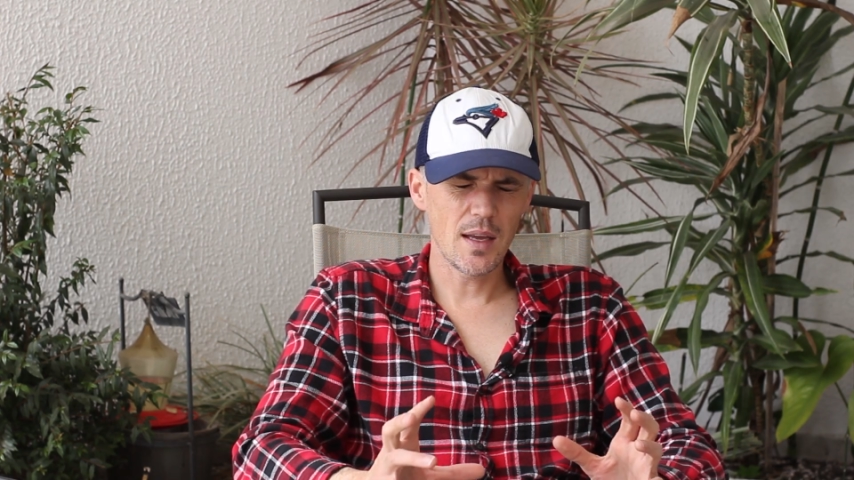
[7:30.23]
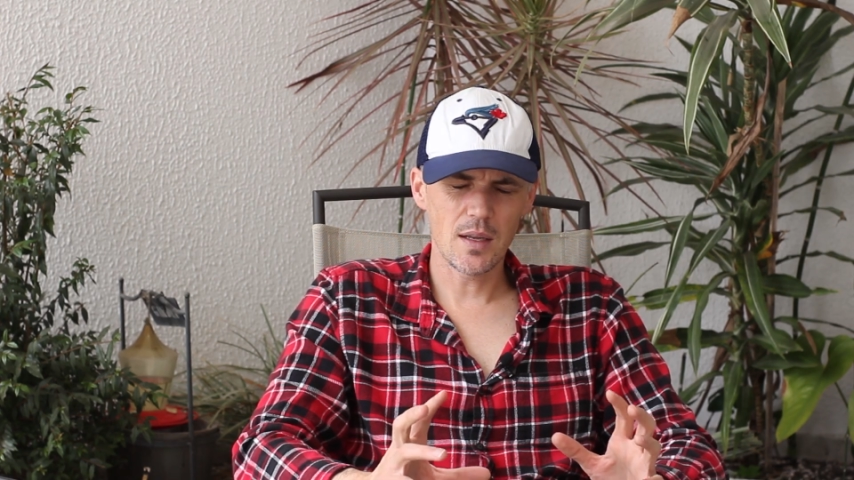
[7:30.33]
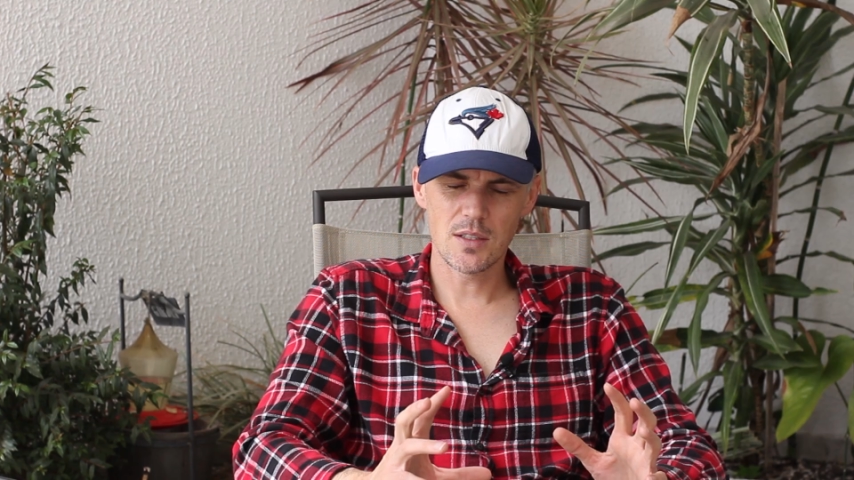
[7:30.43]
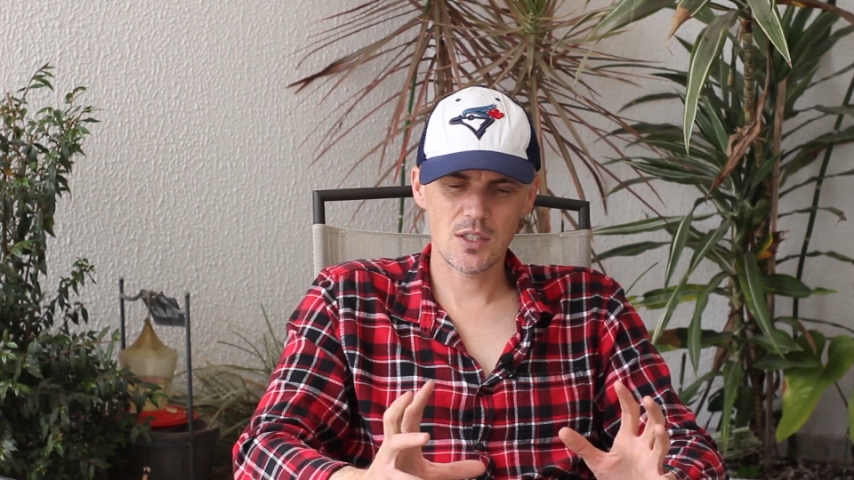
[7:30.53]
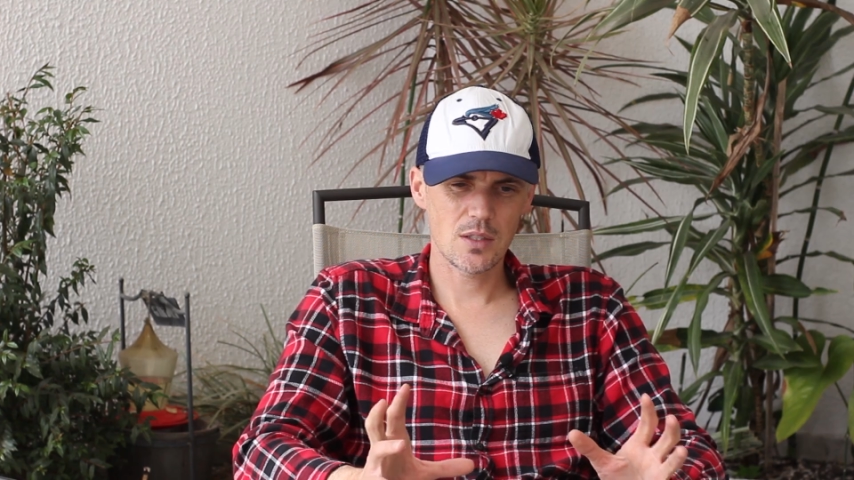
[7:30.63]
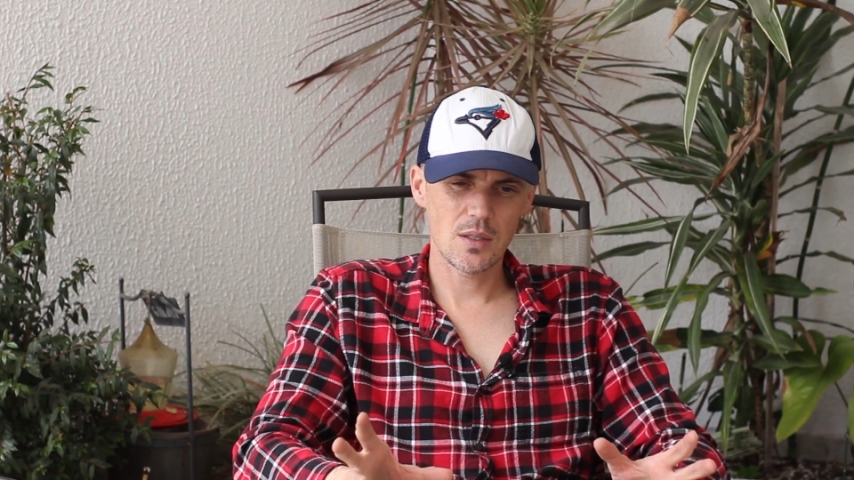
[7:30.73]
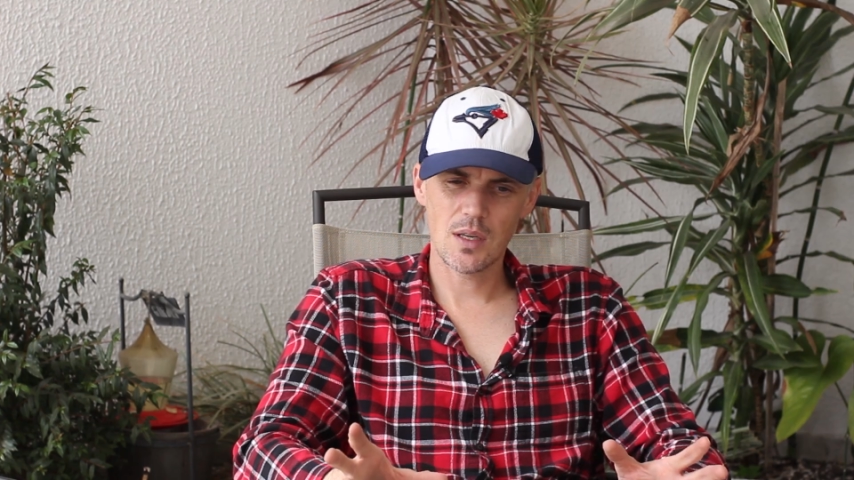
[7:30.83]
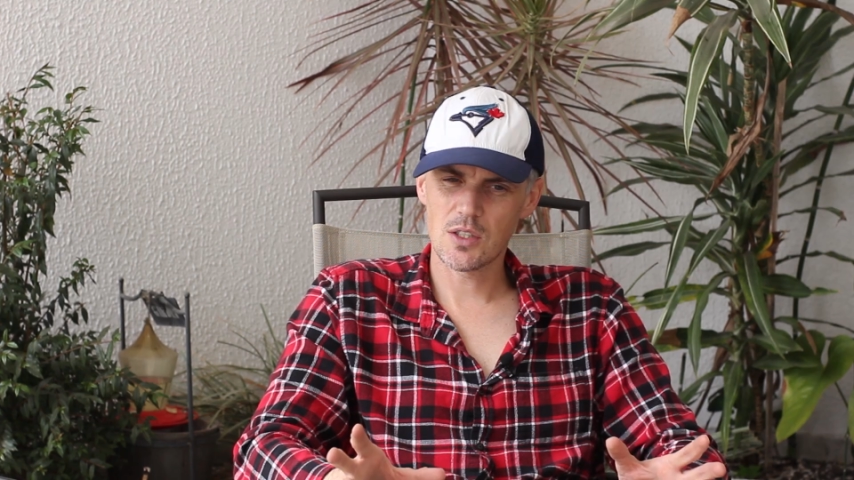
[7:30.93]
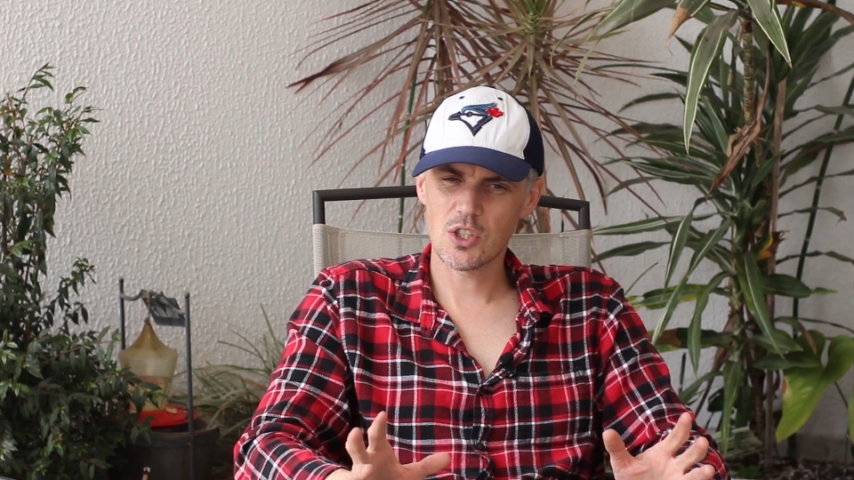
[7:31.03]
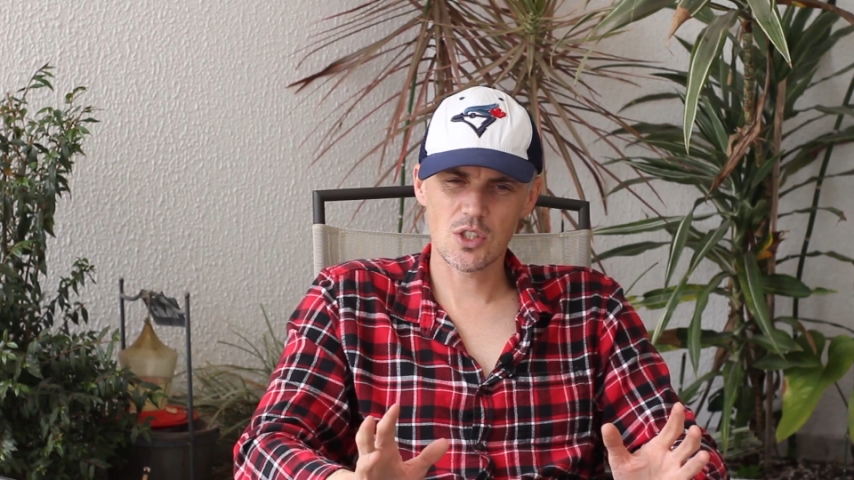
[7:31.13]
it's
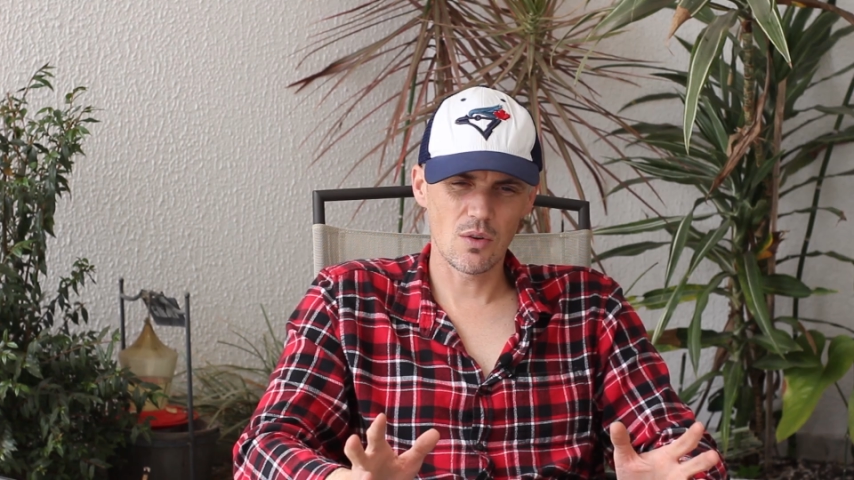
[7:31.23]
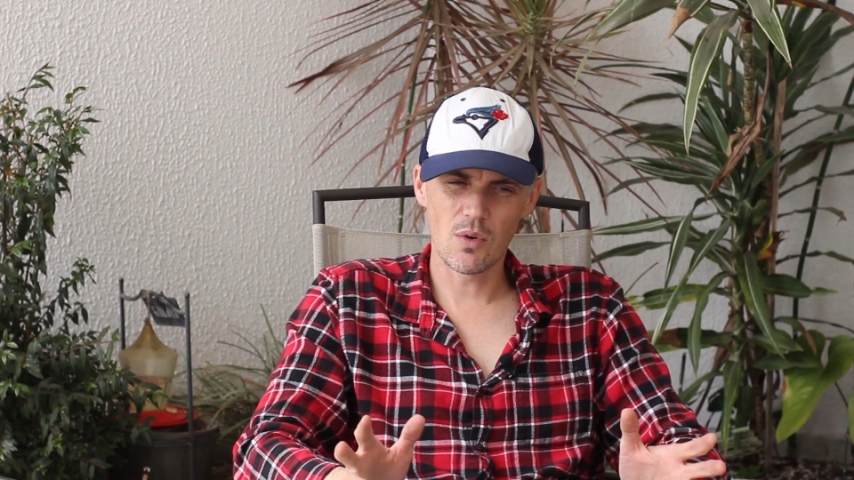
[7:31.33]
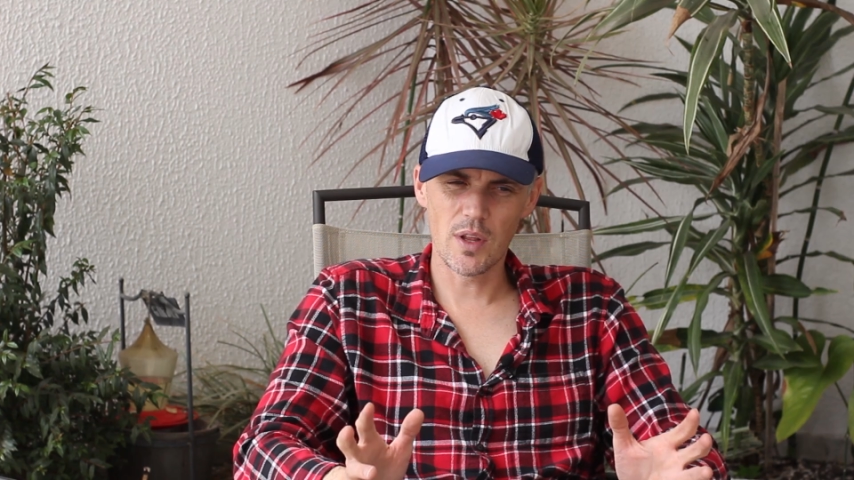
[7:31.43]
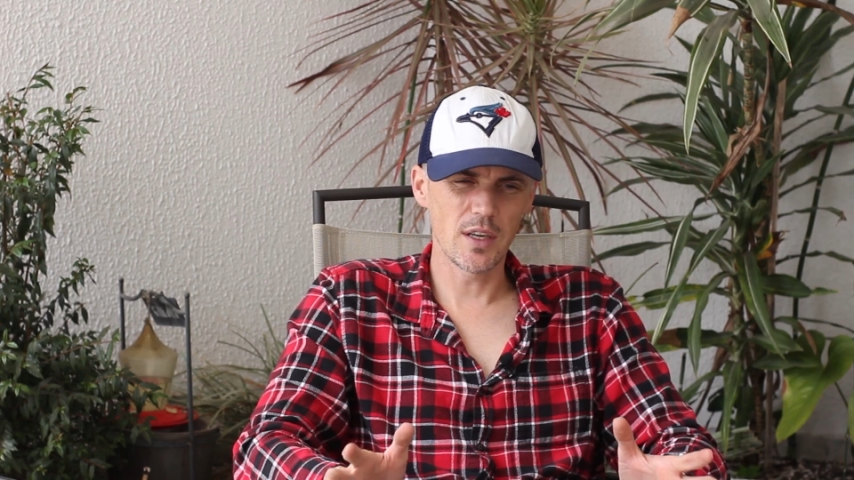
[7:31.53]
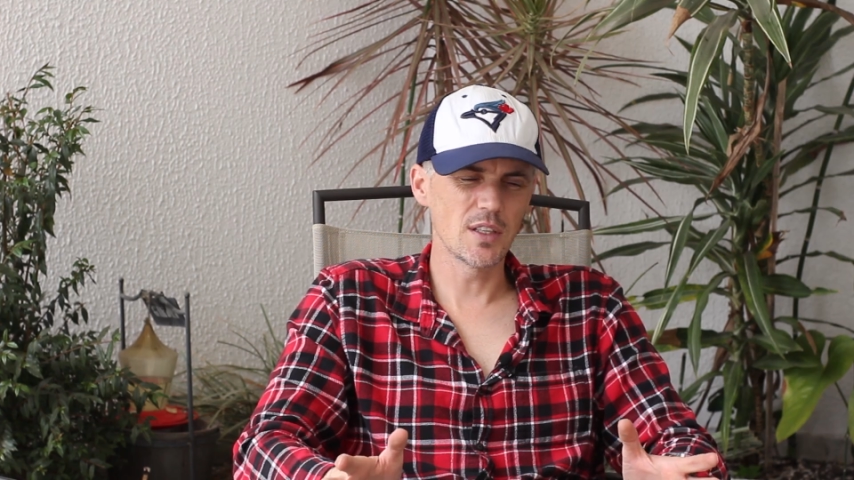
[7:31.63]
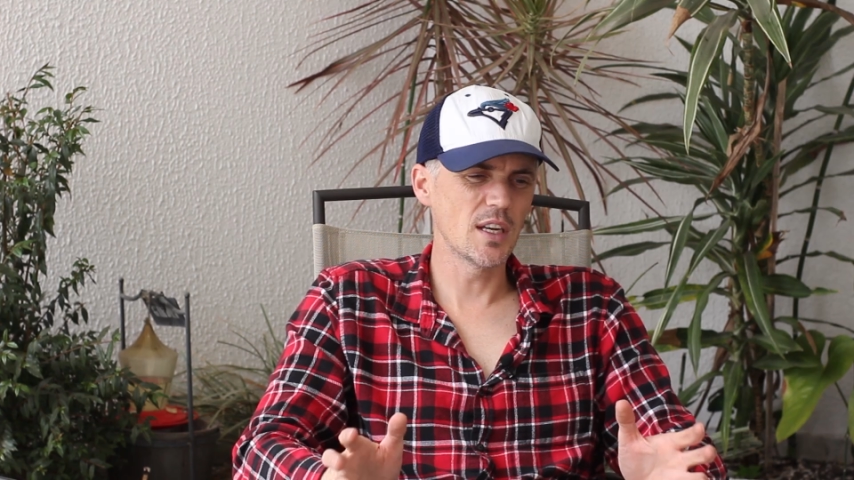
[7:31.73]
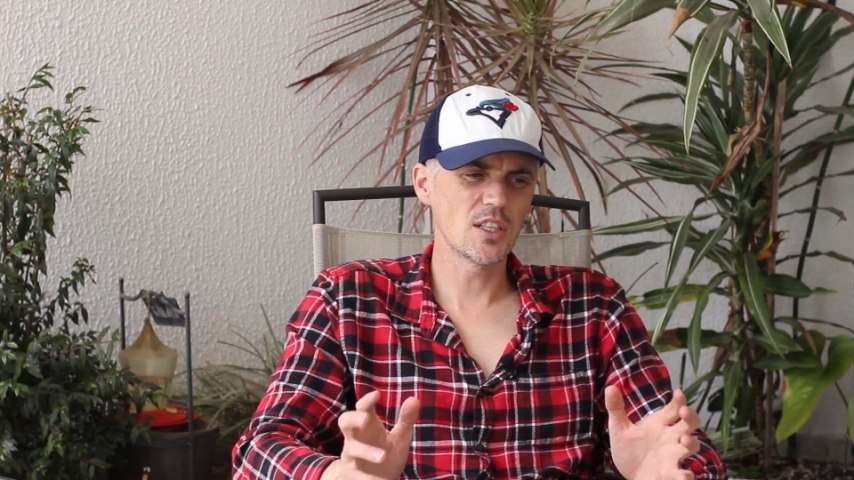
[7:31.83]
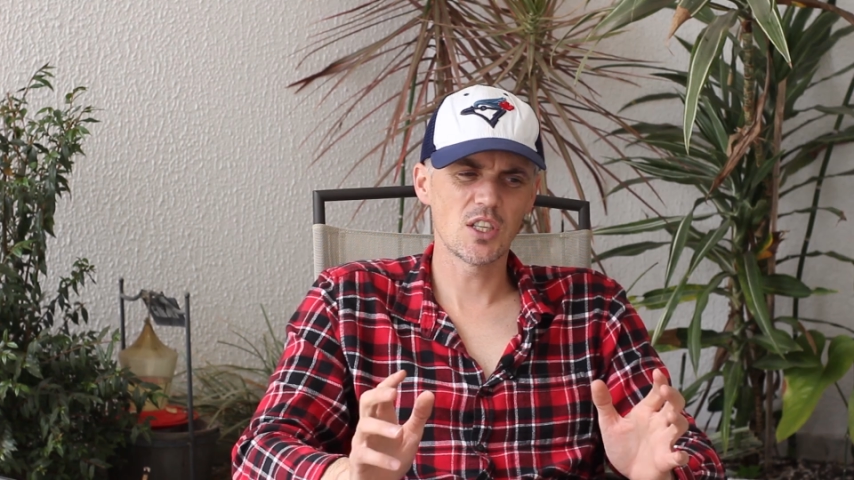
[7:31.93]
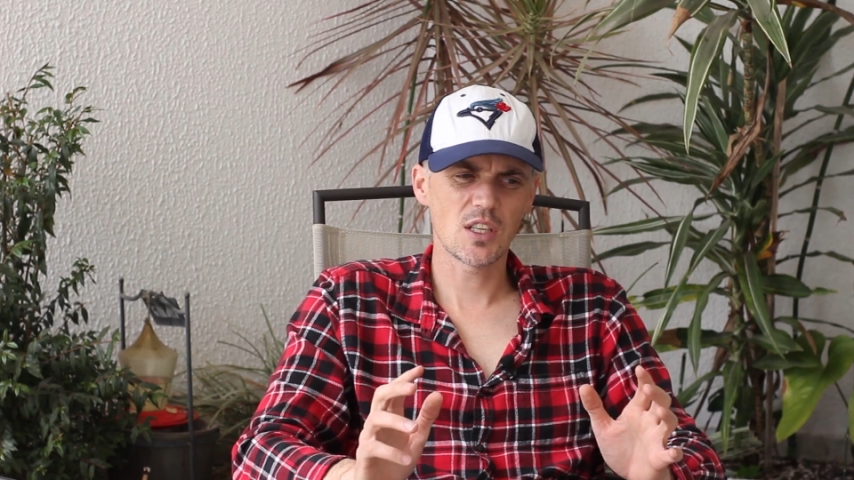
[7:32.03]
just a really good dish.